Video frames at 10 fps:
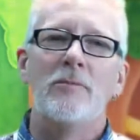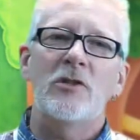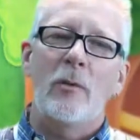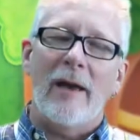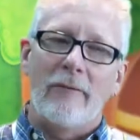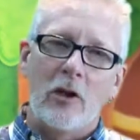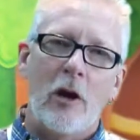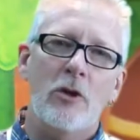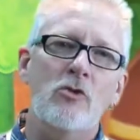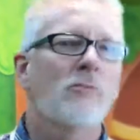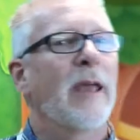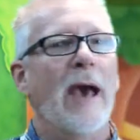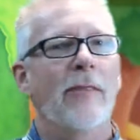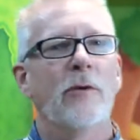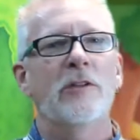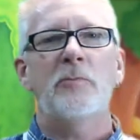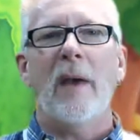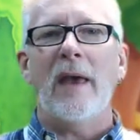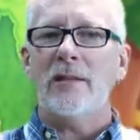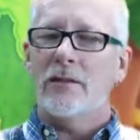So we have a large group gathering
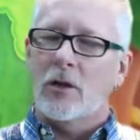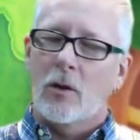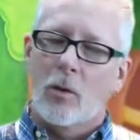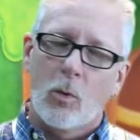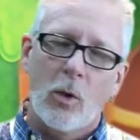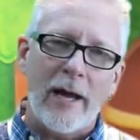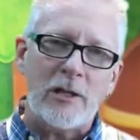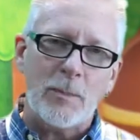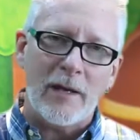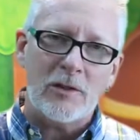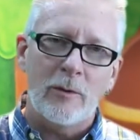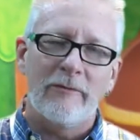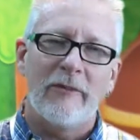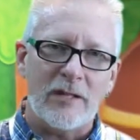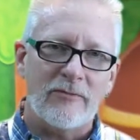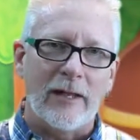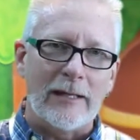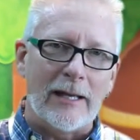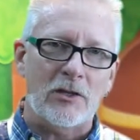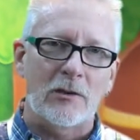space. It's a great space to invest
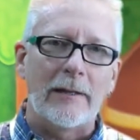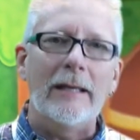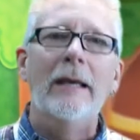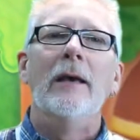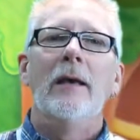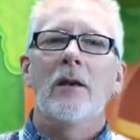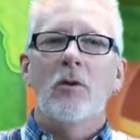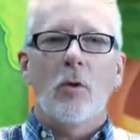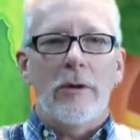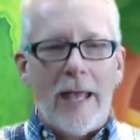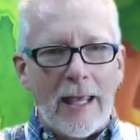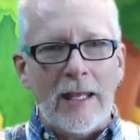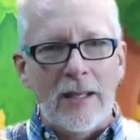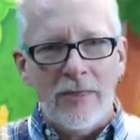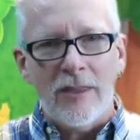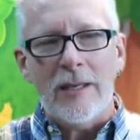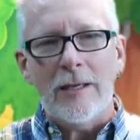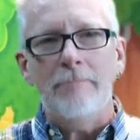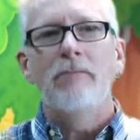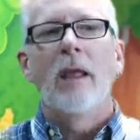financially in creating a
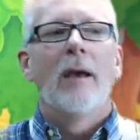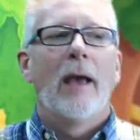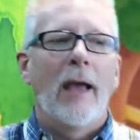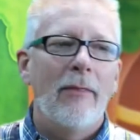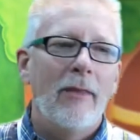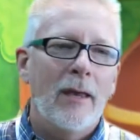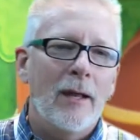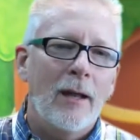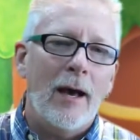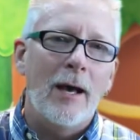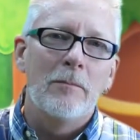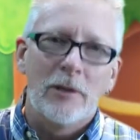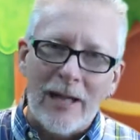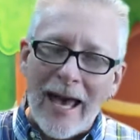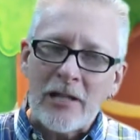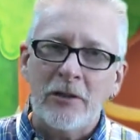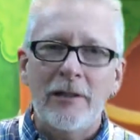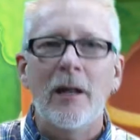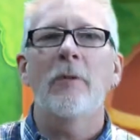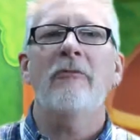theme. And then lastly,
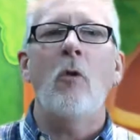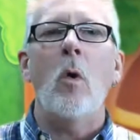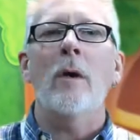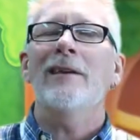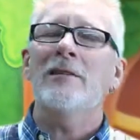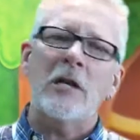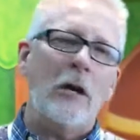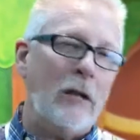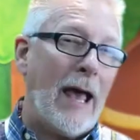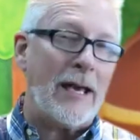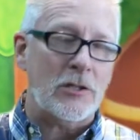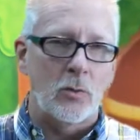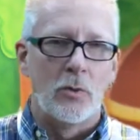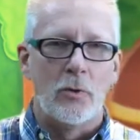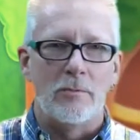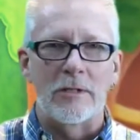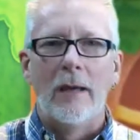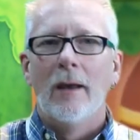number four is classrooms.